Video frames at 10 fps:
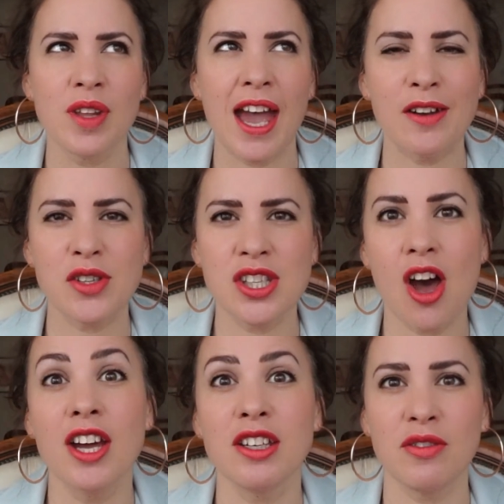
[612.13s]

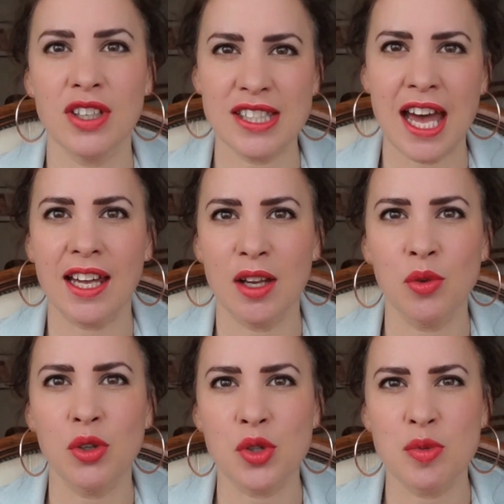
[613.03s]
outside of exactly
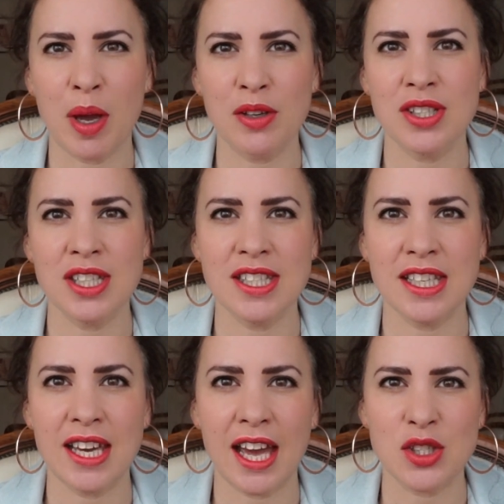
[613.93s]
what you're supposed to
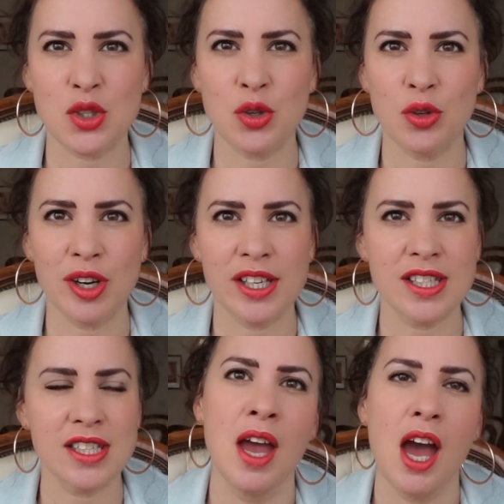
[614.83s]
see as a tourist.